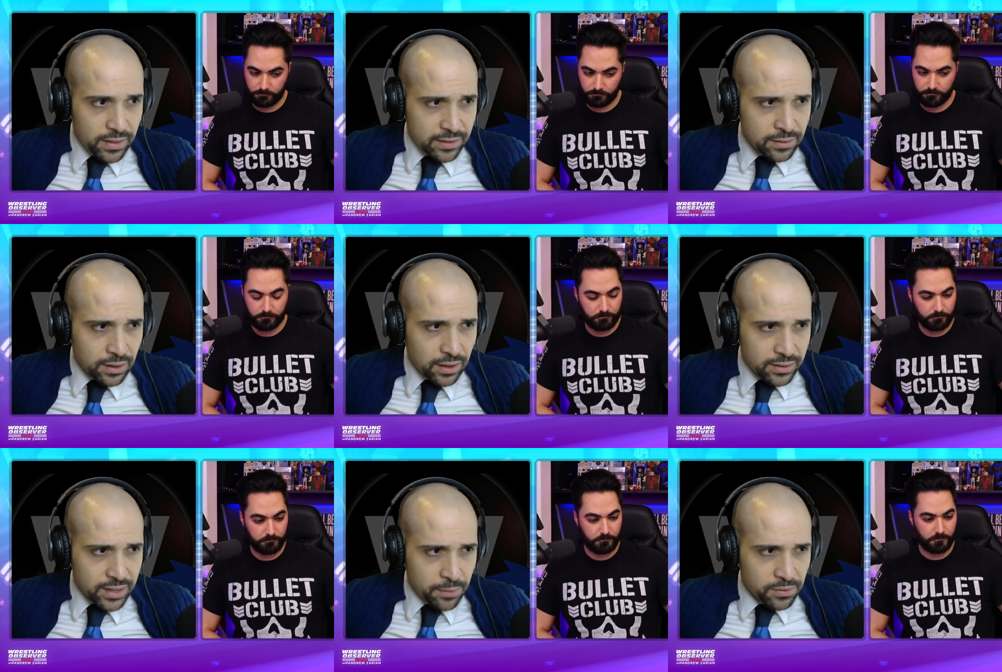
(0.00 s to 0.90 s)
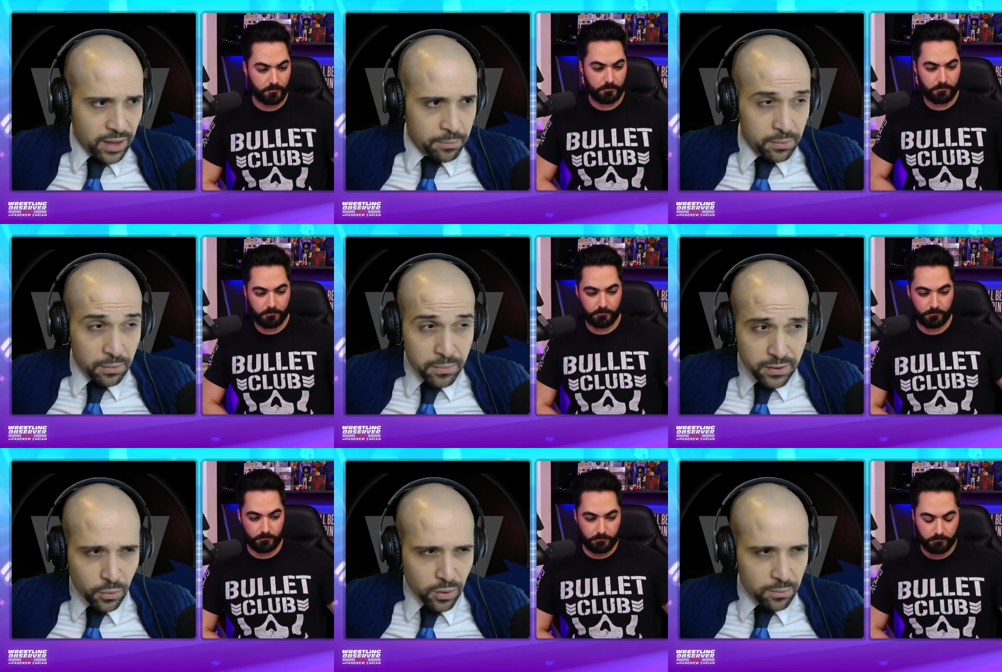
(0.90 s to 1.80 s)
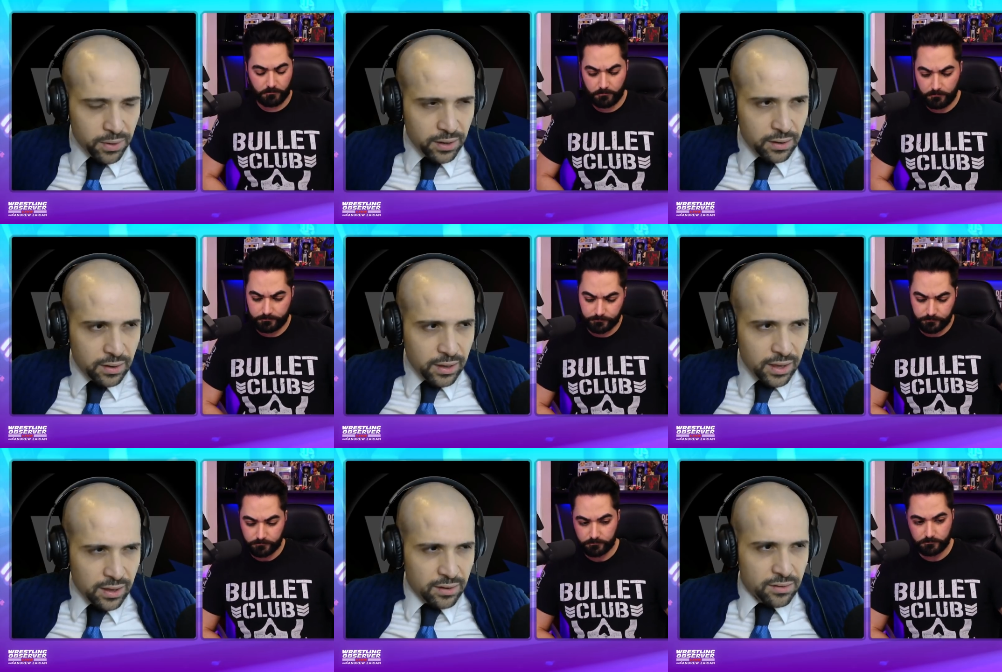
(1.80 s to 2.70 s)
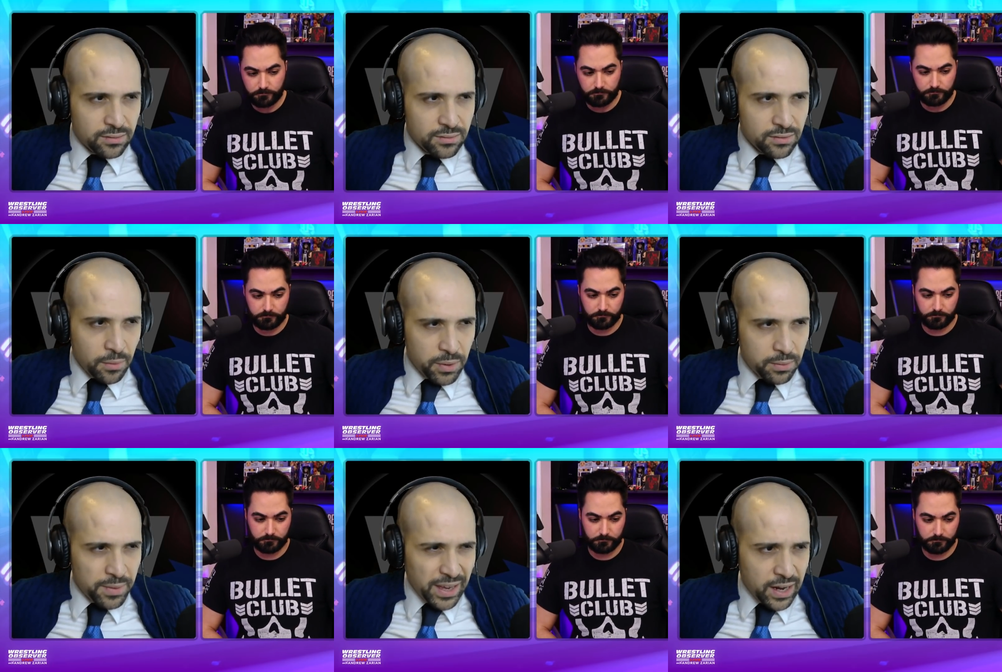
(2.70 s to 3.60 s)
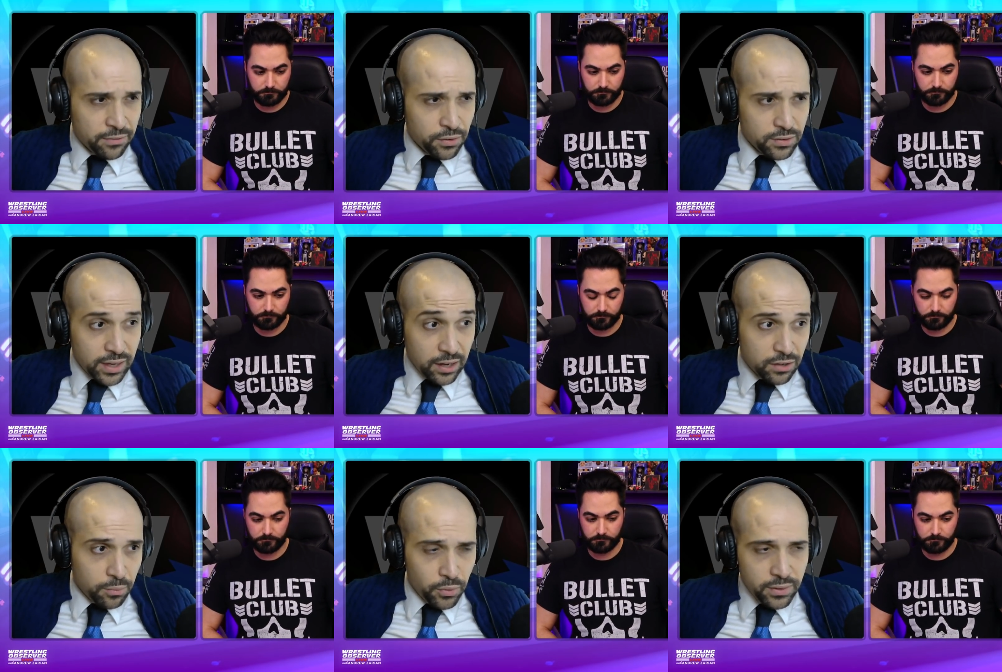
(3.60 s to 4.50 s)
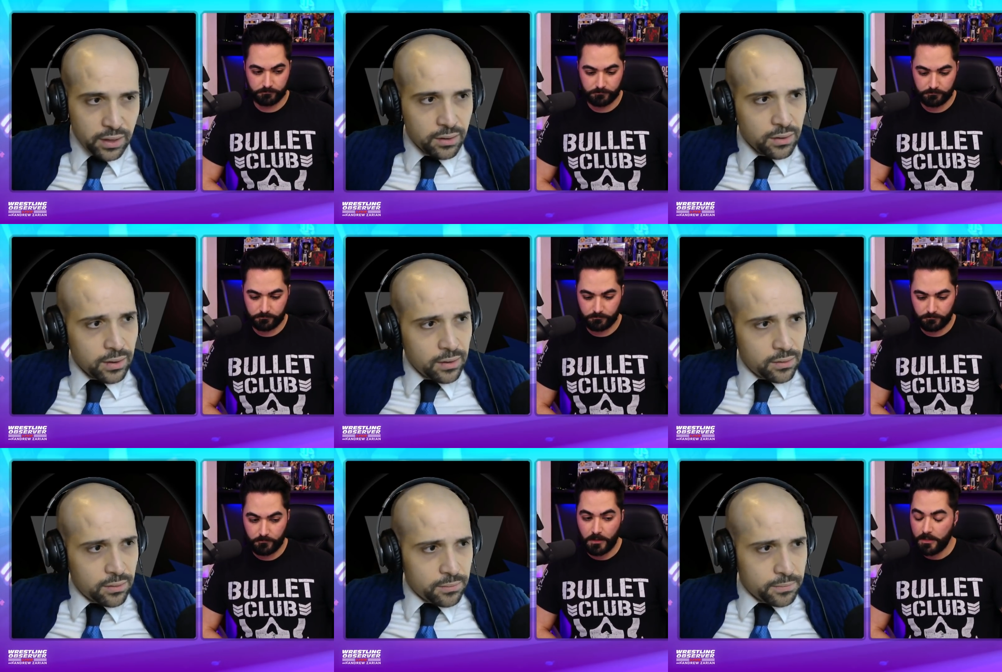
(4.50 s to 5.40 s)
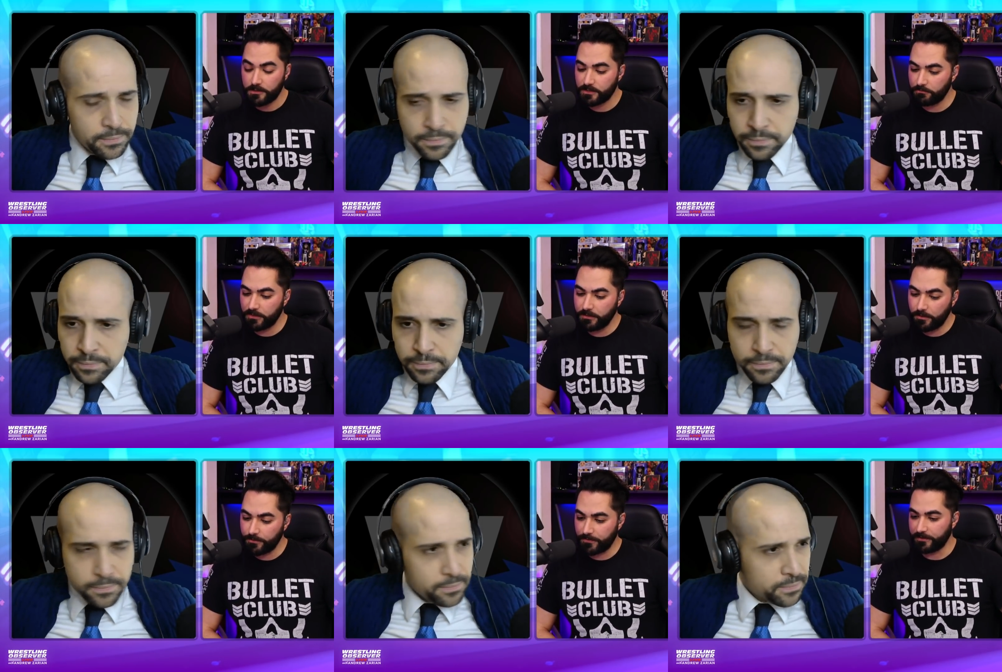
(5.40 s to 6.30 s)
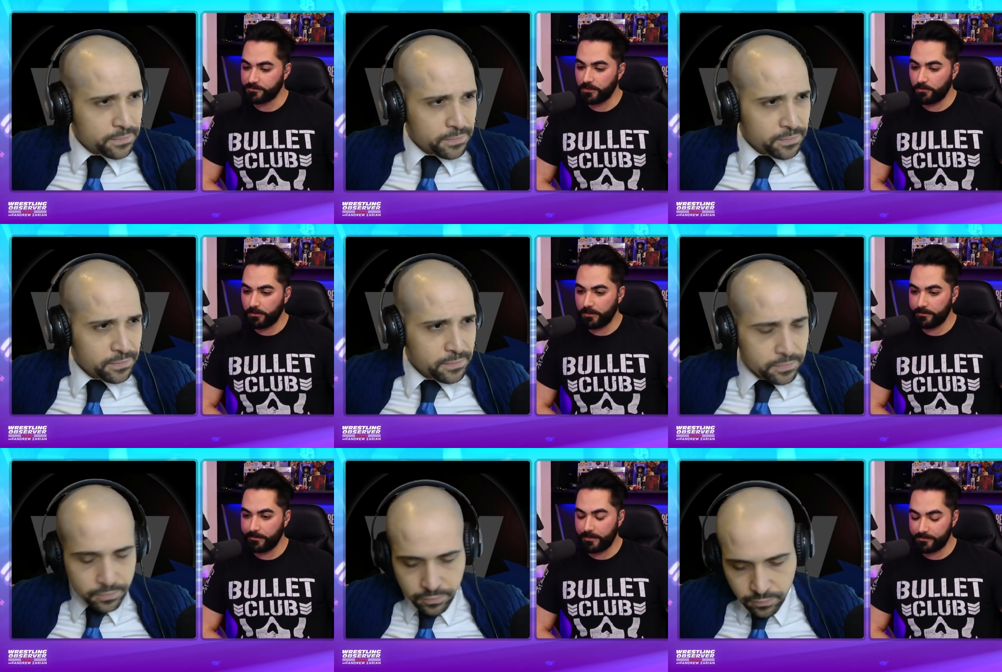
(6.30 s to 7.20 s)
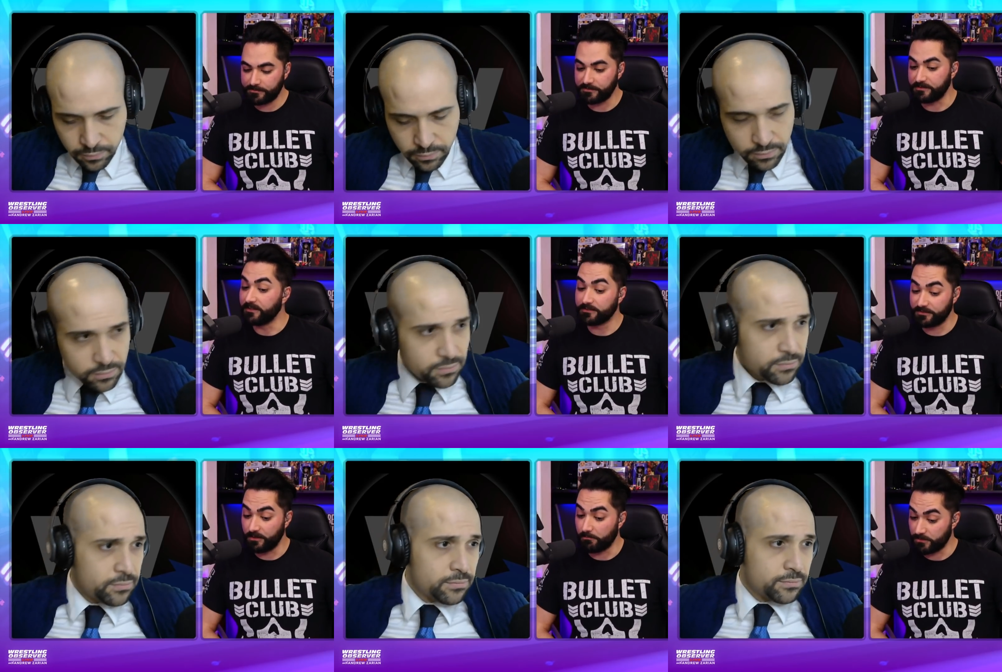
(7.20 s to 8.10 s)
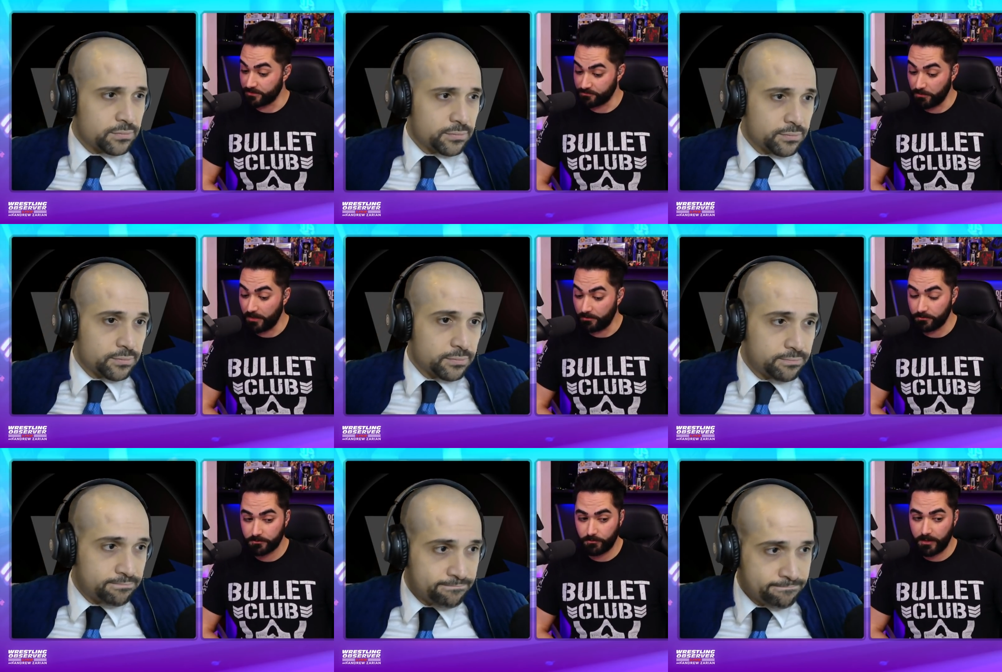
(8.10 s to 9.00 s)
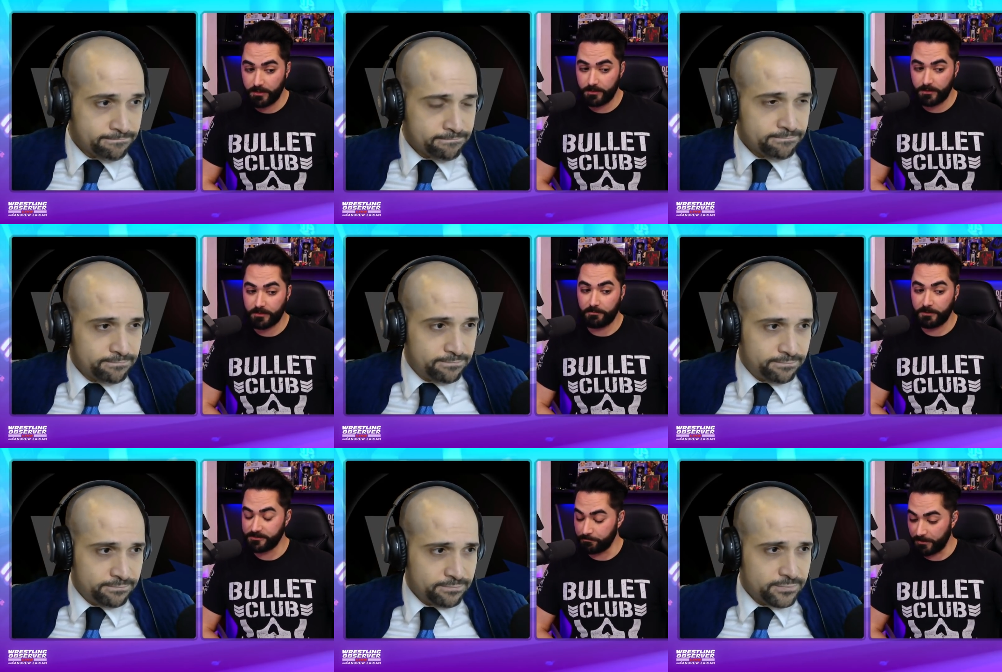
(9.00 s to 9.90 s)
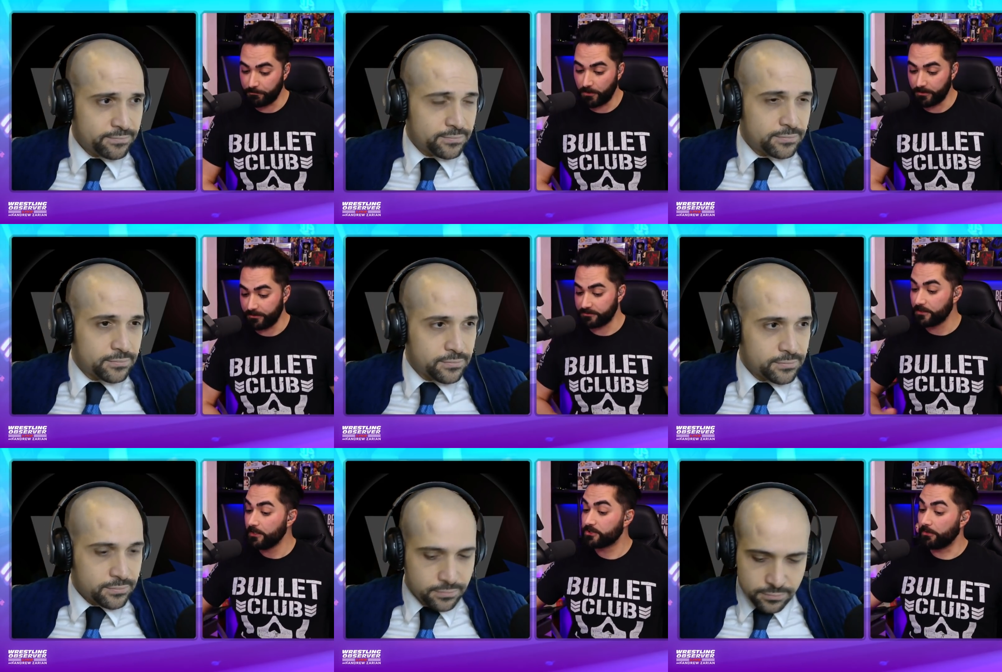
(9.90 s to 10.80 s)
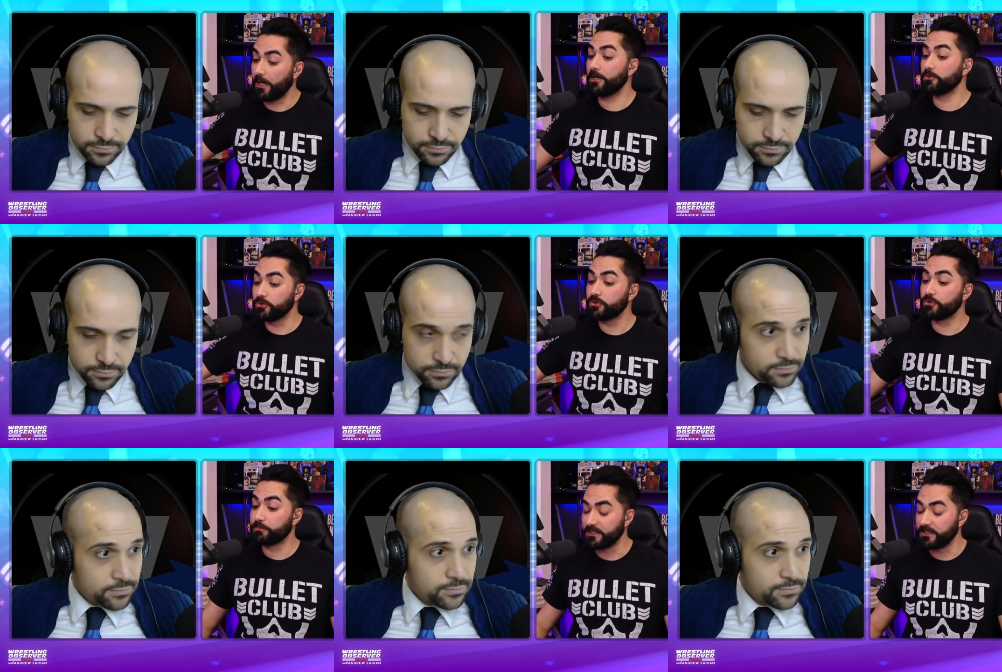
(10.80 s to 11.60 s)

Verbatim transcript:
Speaker 1: in that ten o'clock time slot, people miss it quite a bit, and some people make an effort to catch up with it.
Speaker 2: So another thing is, you know, a lot of this is Nielsen numbers as well right? Uh, that plays right. a big part in this. So I know YouTube